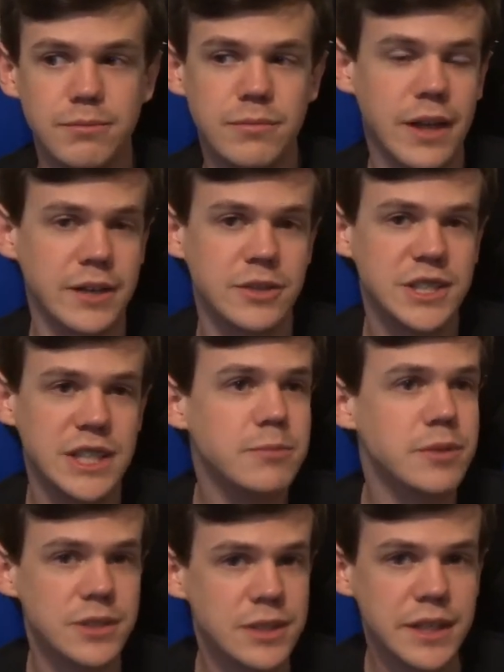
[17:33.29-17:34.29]
like
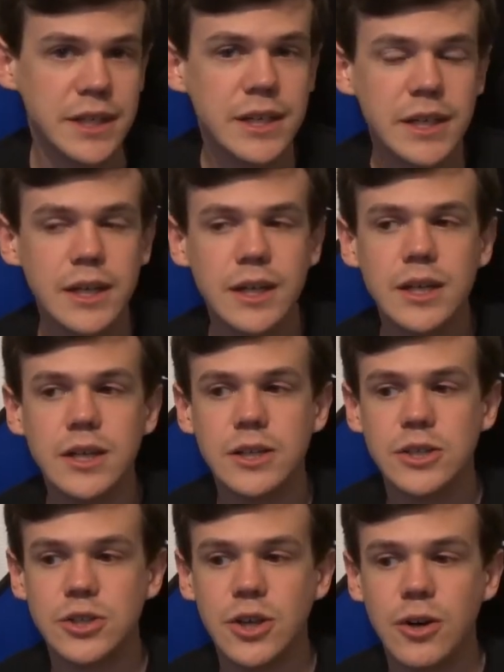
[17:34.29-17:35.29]
seamlessly.
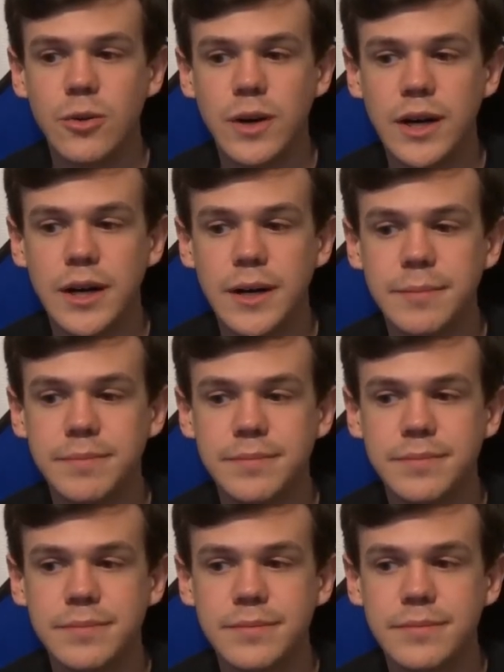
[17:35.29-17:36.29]
So, um,
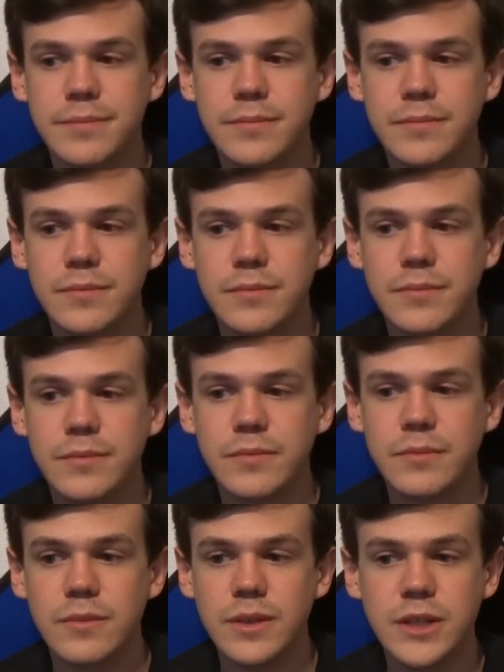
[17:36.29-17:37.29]

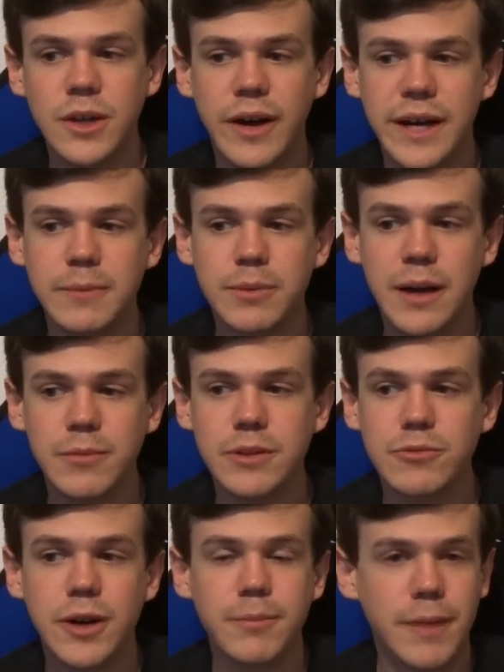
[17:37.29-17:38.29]
you know, I can probably
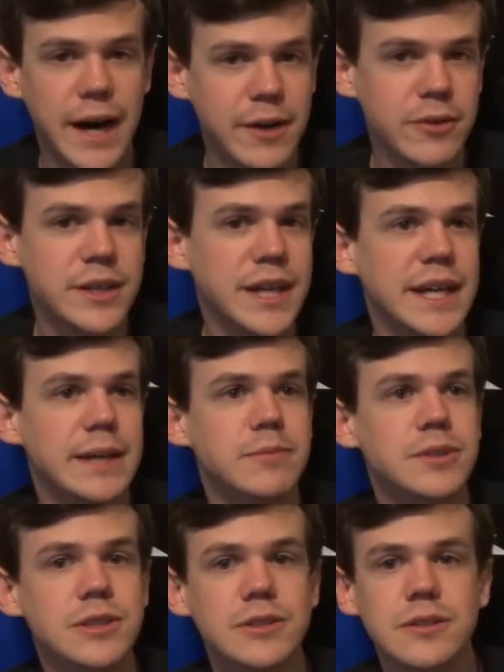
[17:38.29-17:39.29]
run modern
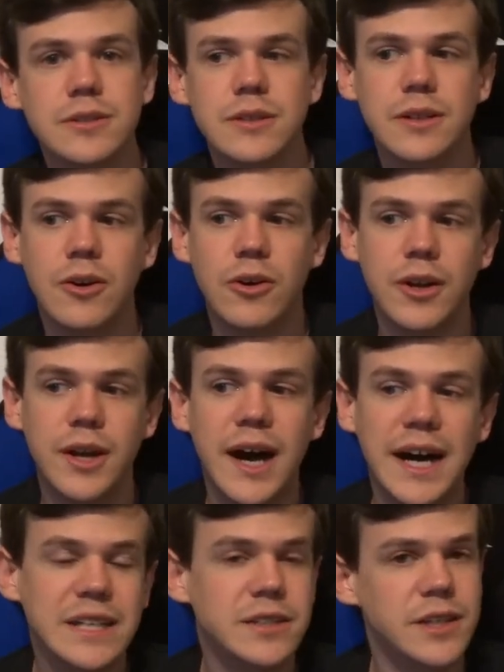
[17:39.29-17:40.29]
games on
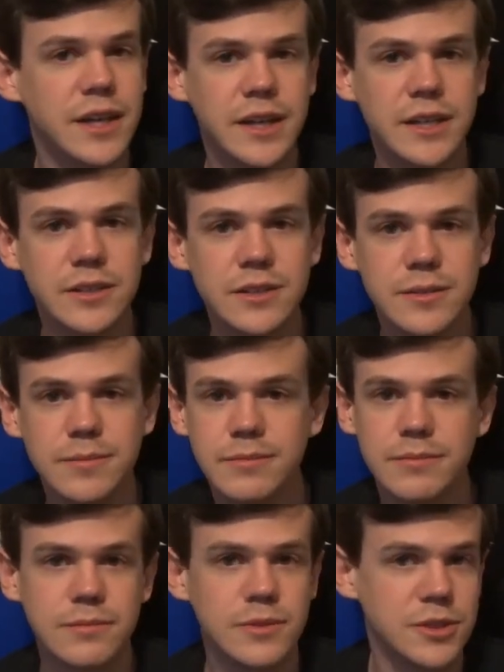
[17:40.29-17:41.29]
high settings,
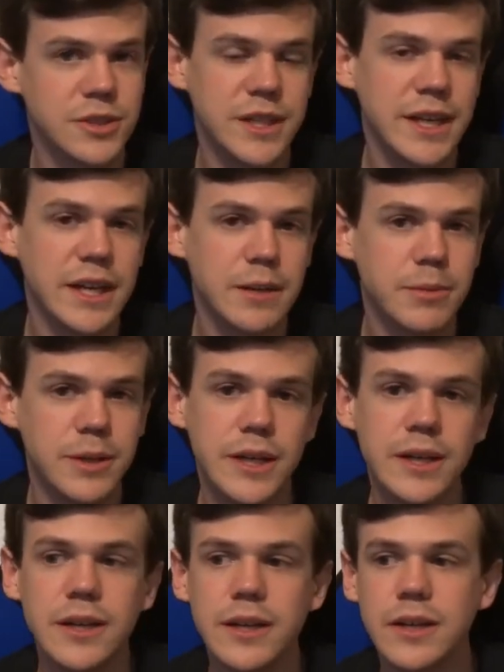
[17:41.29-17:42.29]
on
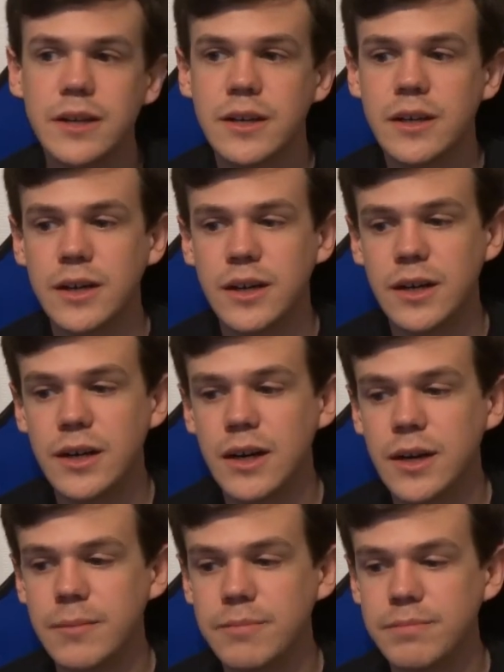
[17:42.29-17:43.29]
1080p.
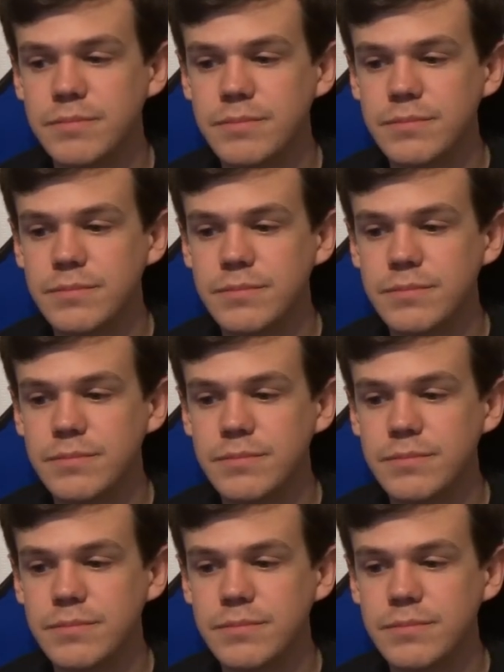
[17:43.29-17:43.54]
Um,